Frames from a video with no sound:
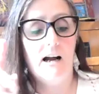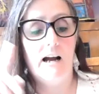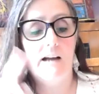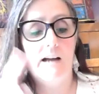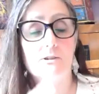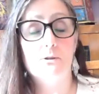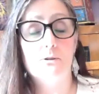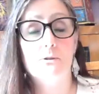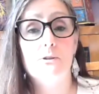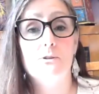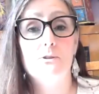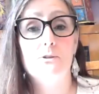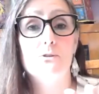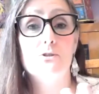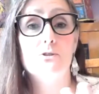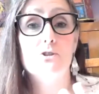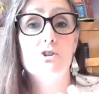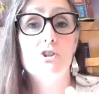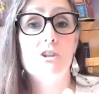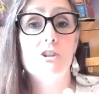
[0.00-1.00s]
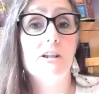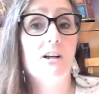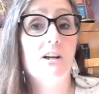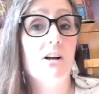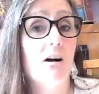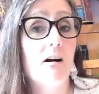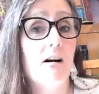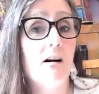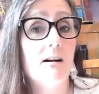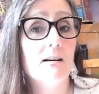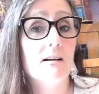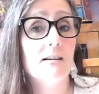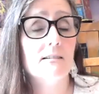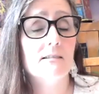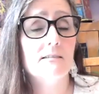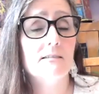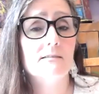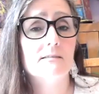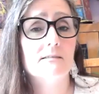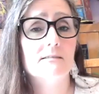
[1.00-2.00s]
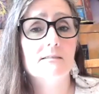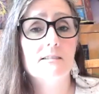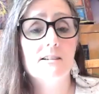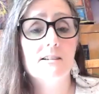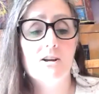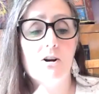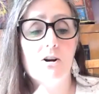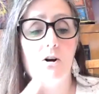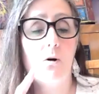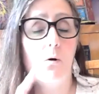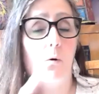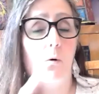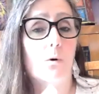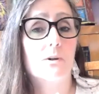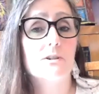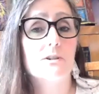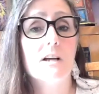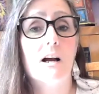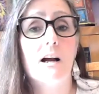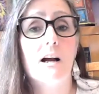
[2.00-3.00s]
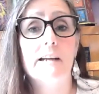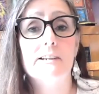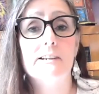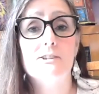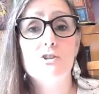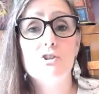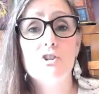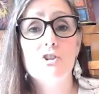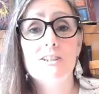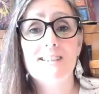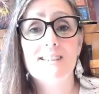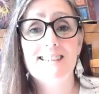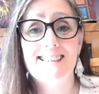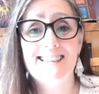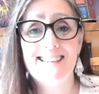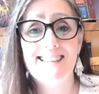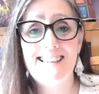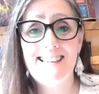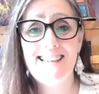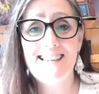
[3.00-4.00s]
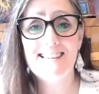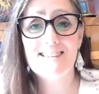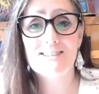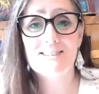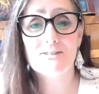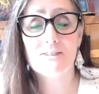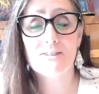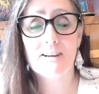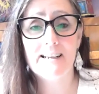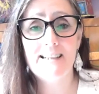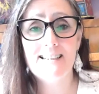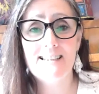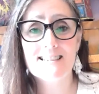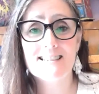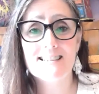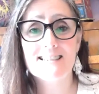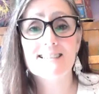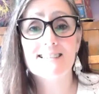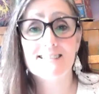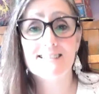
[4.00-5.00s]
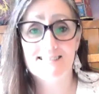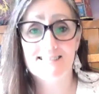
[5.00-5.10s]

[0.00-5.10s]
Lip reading: I know you use Qigong or Tai Chi, right?